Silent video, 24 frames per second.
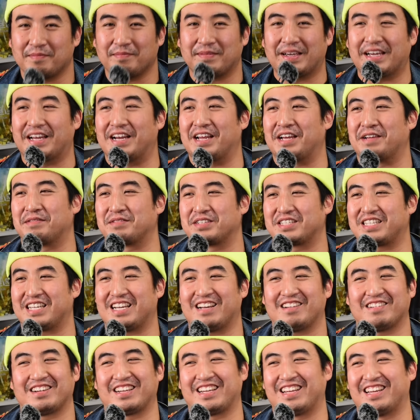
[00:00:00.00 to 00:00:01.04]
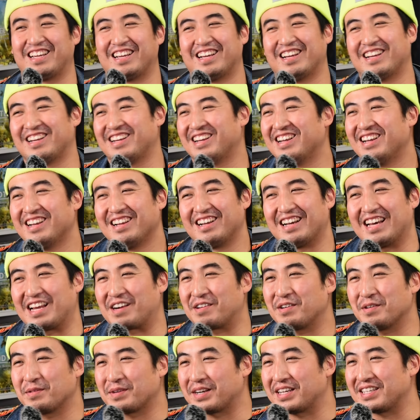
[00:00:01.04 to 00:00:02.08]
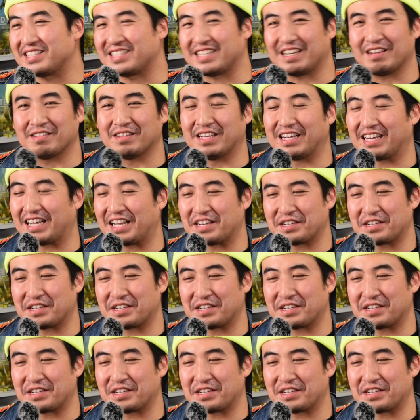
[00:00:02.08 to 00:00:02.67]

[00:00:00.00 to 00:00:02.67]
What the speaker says: Man, I don't know what I sound like.